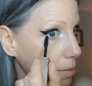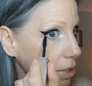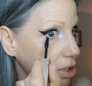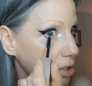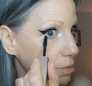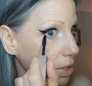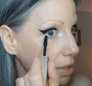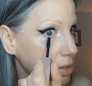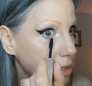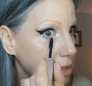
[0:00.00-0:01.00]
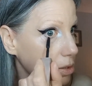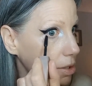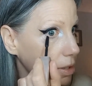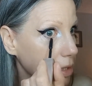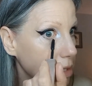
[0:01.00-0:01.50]
I mean, just because this
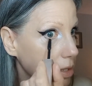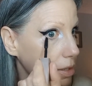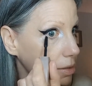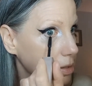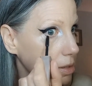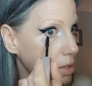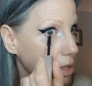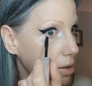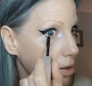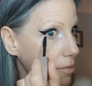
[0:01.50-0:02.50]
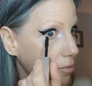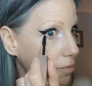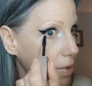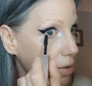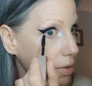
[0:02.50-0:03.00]
look is
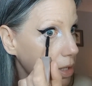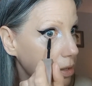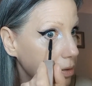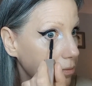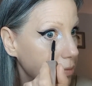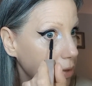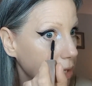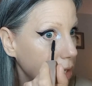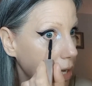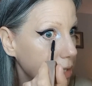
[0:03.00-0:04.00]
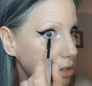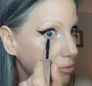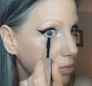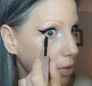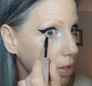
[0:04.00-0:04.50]
very, very light,
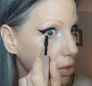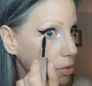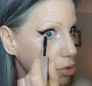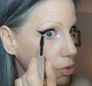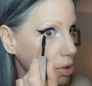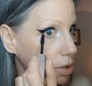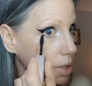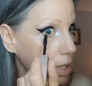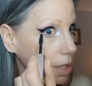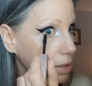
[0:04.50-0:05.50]
very neutral,